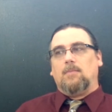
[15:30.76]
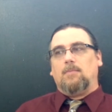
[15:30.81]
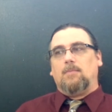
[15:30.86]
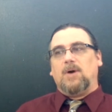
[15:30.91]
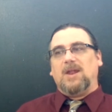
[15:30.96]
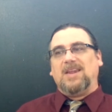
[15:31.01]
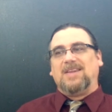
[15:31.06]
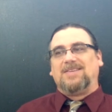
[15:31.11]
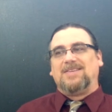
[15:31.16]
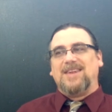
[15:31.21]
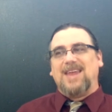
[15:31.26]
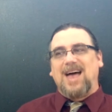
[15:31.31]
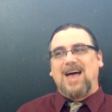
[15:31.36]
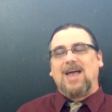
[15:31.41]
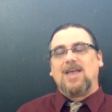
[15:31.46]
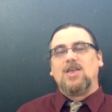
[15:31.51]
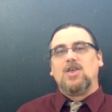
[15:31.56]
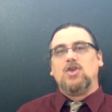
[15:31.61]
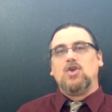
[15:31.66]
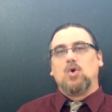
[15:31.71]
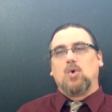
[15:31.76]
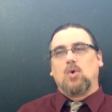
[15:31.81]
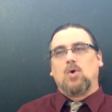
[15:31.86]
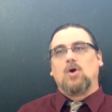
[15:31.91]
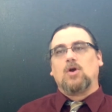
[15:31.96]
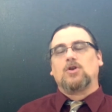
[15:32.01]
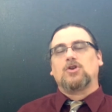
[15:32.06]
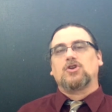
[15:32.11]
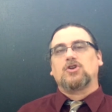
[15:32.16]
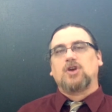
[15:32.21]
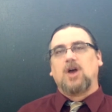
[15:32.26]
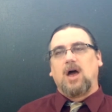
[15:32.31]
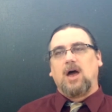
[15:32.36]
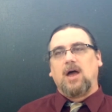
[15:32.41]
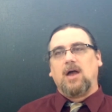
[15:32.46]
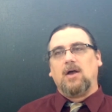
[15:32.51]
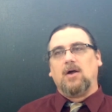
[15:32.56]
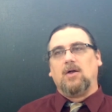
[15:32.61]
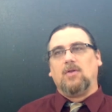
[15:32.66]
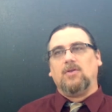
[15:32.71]
But it's not your
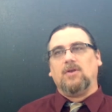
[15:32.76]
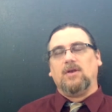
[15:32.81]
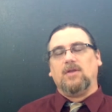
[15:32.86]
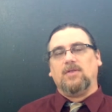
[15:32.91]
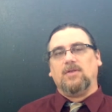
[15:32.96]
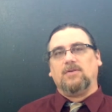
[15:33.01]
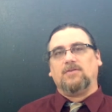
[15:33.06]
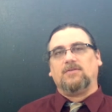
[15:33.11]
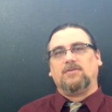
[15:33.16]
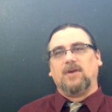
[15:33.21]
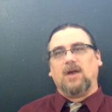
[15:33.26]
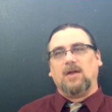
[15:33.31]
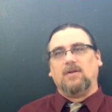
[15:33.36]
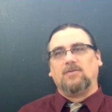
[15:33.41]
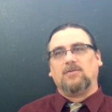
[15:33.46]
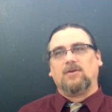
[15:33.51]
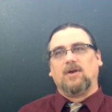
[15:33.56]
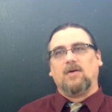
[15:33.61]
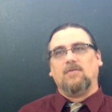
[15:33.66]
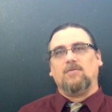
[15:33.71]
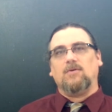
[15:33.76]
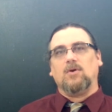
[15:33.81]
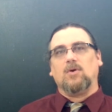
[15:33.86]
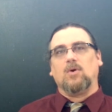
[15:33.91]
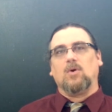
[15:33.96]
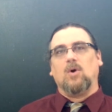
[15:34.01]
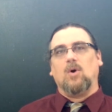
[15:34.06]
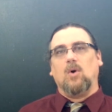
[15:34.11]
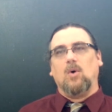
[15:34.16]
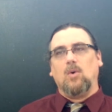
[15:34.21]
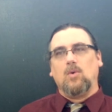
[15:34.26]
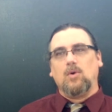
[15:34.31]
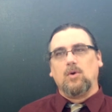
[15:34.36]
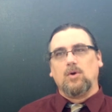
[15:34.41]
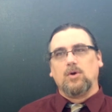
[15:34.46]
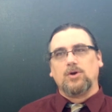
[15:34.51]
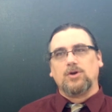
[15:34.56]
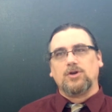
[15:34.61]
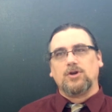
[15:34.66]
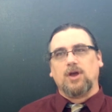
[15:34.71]
child in the sense of your
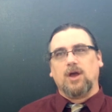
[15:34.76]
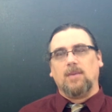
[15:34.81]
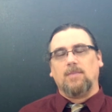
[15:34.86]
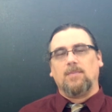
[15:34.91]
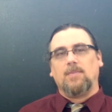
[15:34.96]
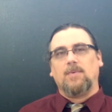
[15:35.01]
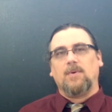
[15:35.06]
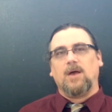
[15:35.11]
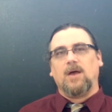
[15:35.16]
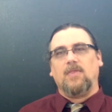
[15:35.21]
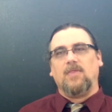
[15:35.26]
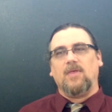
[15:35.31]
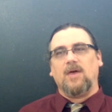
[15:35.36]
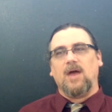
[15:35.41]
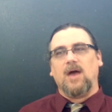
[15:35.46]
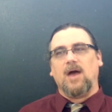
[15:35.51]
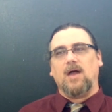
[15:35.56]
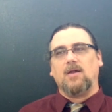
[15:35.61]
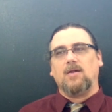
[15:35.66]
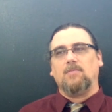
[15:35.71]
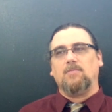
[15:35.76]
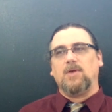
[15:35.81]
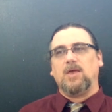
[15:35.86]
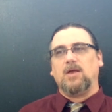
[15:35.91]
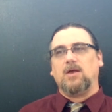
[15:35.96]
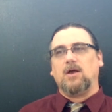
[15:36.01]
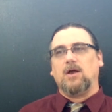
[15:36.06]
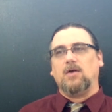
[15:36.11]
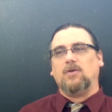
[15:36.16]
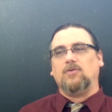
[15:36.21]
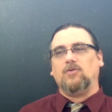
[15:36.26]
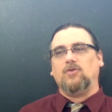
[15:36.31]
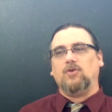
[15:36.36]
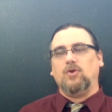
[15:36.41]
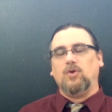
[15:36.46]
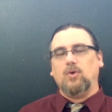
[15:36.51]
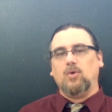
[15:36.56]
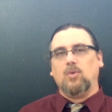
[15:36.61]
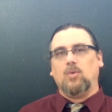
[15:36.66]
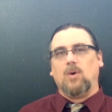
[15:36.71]
ownership, and that because
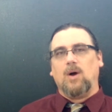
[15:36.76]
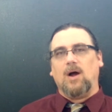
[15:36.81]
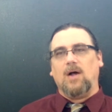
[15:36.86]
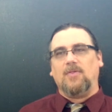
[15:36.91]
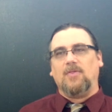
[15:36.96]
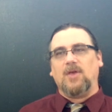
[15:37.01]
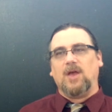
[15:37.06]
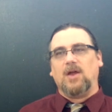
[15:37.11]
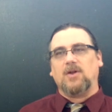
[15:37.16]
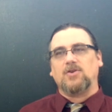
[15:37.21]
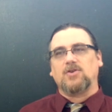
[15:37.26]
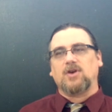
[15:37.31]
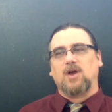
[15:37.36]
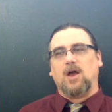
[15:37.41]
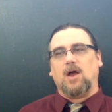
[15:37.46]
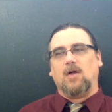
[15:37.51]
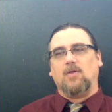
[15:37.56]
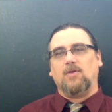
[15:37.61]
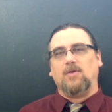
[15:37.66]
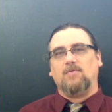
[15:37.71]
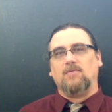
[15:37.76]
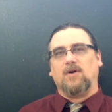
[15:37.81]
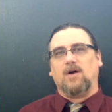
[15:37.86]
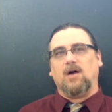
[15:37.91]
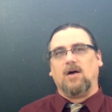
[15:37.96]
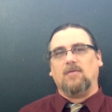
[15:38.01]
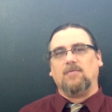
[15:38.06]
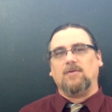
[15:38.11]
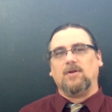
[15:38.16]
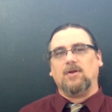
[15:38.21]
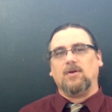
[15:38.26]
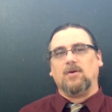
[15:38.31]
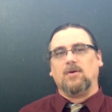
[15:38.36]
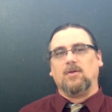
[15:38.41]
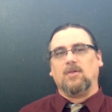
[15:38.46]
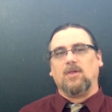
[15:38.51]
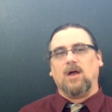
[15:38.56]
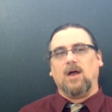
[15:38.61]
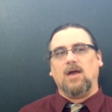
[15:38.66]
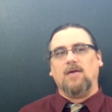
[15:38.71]
you want that child involved in your
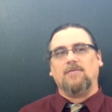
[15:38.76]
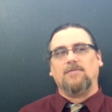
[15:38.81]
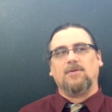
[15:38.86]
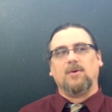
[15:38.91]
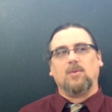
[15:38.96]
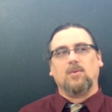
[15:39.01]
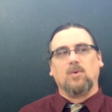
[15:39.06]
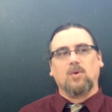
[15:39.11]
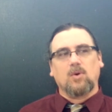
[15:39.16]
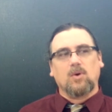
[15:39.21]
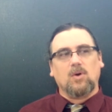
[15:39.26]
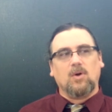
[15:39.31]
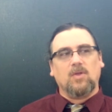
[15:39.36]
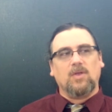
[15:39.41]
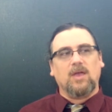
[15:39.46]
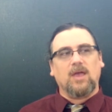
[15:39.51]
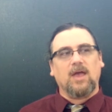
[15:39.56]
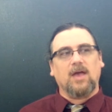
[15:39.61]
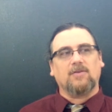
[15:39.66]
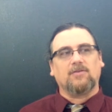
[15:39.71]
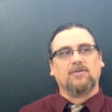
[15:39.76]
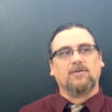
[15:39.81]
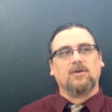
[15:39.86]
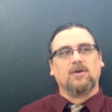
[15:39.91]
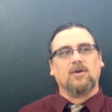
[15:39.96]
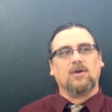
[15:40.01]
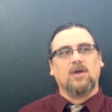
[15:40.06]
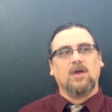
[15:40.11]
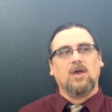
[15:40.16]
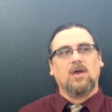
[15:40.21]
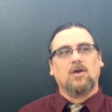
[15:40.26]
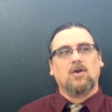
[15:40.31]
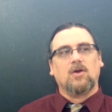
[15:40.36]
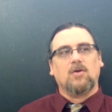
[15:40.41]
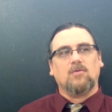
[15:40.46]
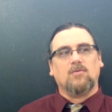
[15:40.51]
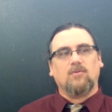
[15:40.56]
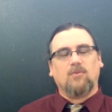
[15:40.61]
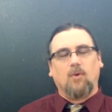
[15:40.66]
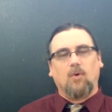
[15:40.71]
life, the world has to
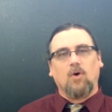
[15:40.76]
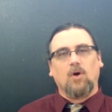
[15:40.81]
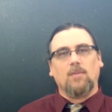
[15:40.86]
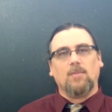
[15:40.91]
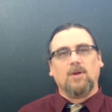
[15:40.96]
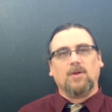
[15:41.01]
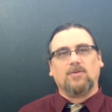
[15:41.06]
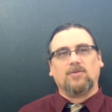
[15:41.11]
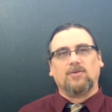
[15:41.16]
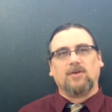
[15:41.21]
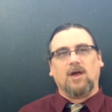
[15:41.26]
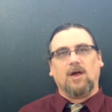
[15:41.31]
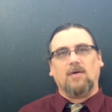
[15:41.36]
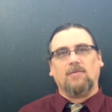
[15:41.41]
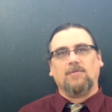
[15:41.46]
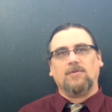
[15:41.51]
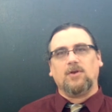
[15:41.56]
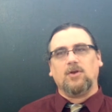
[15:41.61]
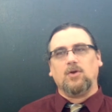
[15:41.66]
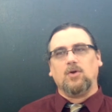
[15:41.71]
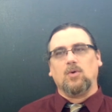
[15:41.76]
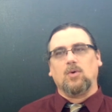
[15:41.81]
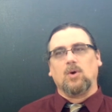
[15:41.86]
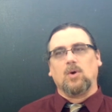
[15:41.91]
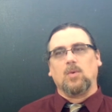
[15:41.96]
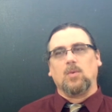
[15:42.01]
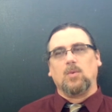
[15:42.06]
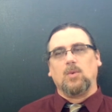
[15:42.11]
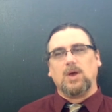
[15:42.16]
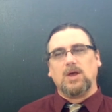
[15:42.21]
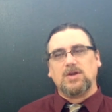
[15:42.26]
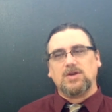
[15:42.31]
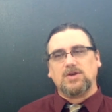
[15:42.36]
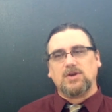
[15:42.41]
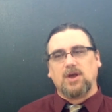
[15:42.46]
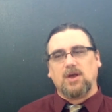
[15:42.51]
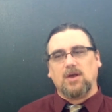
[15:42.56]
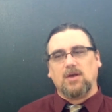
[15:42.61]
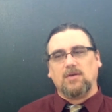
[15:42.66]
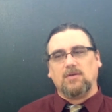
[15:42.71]
conform itself to your
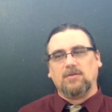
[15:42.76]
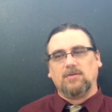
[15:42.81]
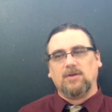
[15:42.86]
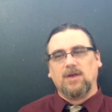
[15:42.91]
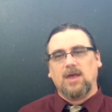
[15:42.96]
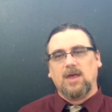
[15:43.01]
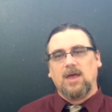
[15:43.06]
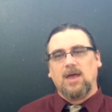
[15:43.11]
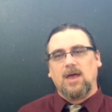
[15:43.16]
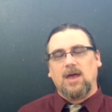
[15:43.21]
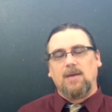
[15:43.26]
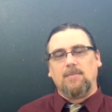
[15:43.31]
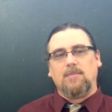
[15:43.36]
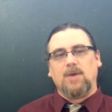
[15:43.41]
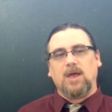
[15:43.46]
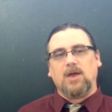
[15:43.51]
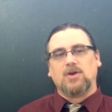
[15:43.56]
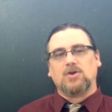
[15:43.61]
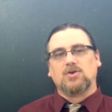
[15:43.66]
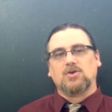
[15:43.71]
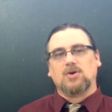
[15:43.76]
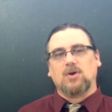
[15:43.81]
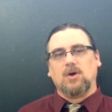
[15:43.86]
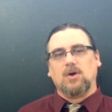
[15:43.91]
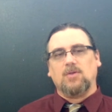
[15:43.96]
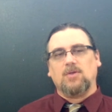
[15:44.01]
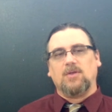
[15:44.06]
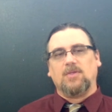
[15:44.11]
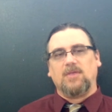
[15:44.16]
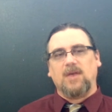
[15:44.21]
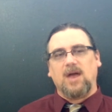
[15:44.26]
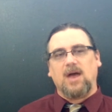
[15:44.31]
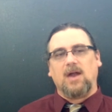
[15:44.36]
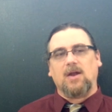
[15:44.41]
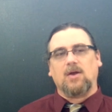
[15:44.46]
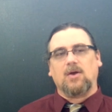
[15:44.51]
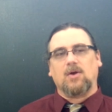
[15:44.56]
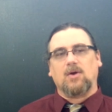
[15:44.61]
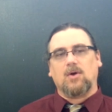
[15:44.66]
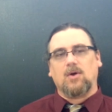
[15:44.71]
wishes and make sure that that
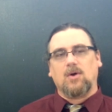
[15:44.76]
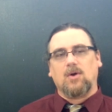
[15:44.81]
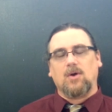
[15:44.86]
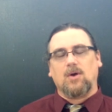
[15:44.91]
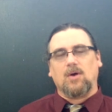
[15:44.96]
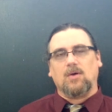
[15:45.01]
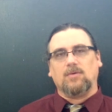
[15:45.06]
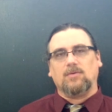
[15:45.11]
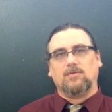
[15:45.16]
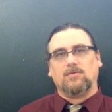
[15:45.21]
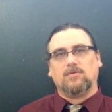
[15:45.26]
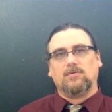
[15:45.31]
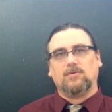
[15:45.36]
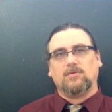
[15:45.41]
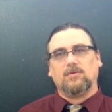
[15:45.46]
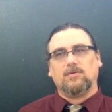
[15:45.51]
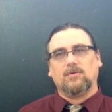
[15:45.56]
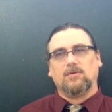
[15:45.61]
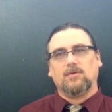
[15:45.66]
occurs.